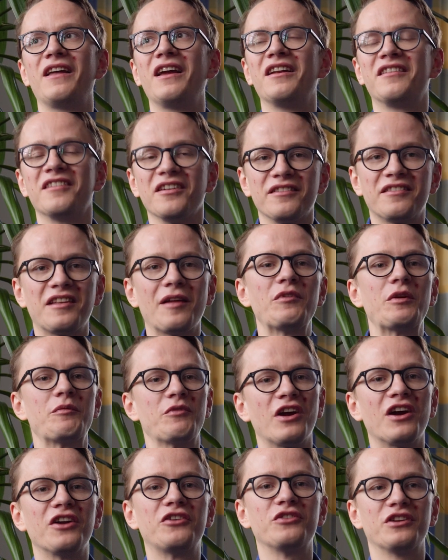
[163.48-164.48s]
It's sometimes
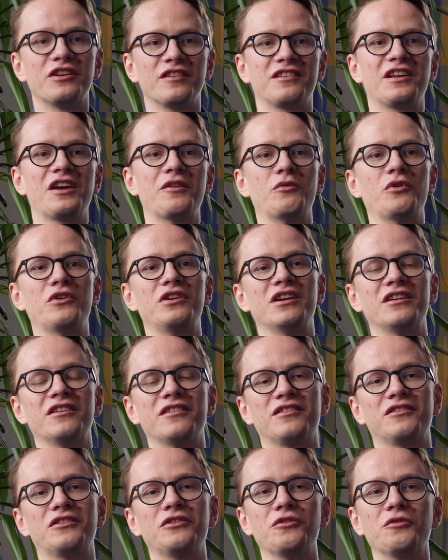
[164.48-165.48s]
hard to understand what the
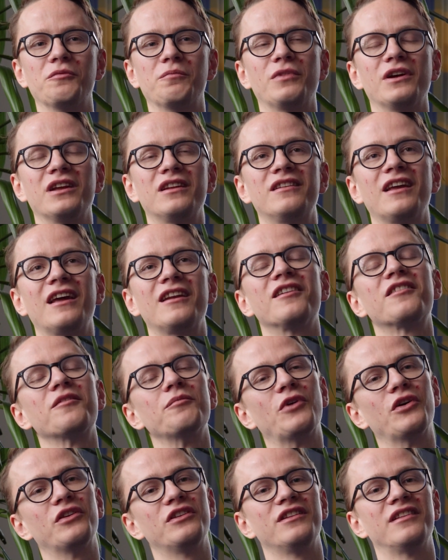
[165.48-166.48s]
others do, but then it's
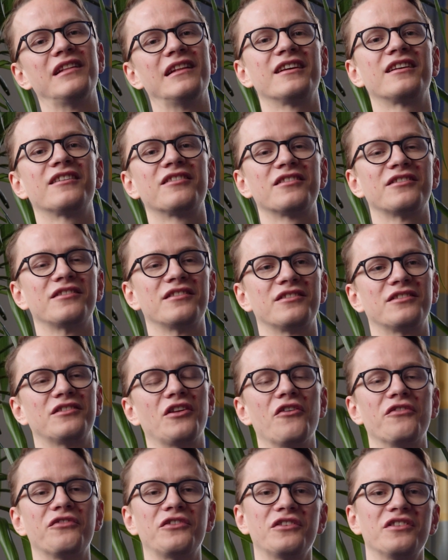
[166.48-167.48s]
more on these like
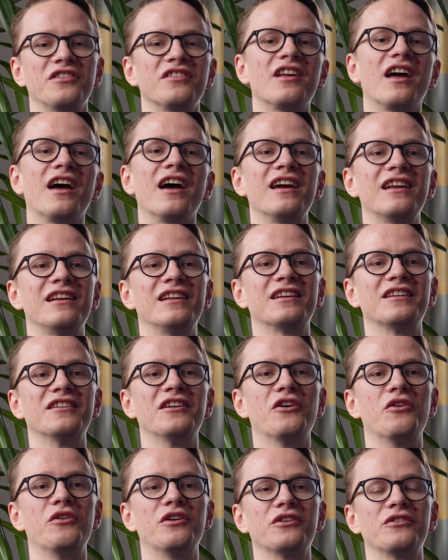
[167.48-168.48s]
softer side, like
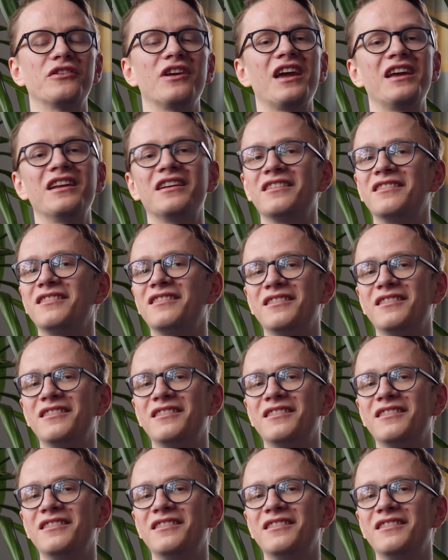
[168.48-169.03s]
knowing, okay,